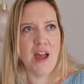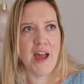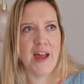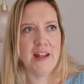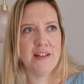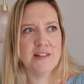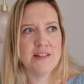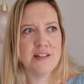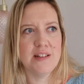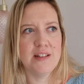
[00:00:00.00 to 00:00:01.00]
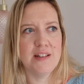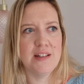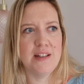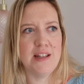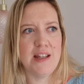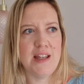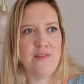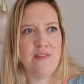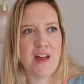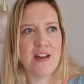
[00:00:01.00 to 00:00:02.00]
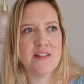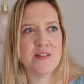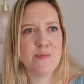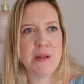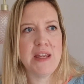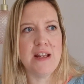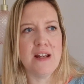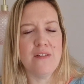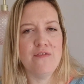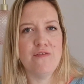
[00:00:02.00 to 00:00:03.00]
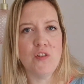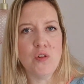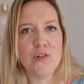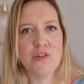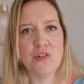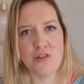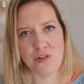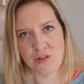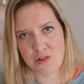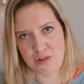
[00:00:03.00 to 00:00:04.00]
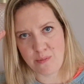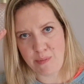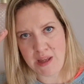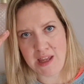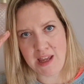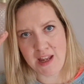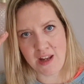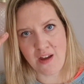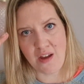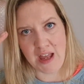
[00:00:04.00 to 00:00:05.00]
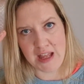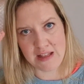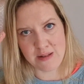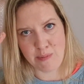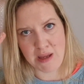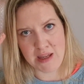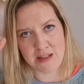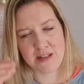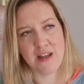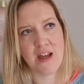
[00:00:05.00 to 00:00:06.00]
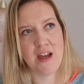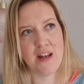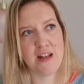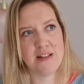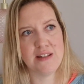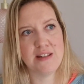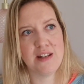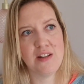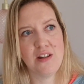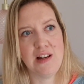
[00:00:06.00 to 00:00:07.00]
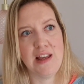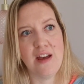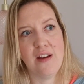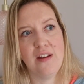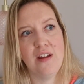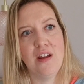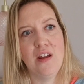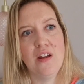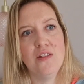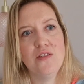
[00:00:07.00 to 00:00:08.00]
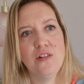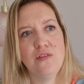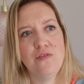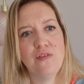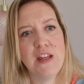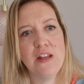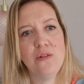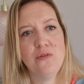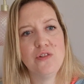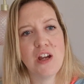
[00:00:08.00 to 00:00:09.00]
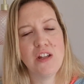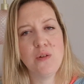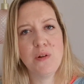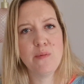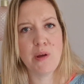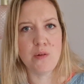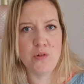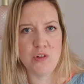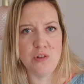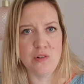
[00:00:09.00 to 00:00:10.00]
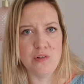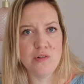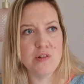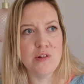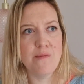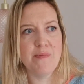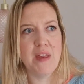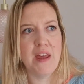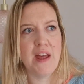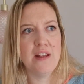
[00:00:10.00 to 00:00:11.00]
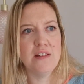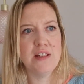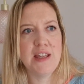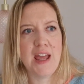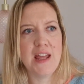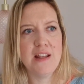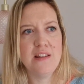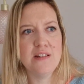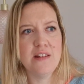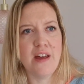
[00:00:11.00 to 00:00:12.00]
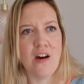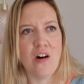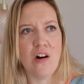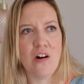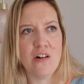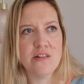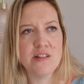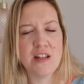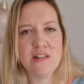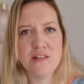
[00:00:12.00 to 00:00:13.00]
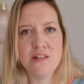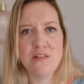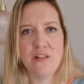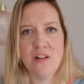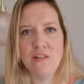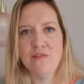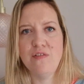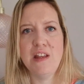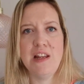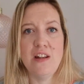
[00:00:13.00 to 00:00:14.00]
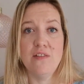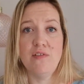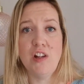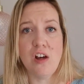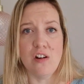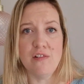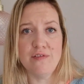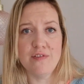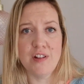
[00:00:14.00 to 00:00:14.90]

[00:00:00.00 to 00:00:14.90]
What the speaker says: and in that speed it forces us to be in our headspace, and as I said earlier, to feel genuine emotions and to get into that heart-centered feeling of love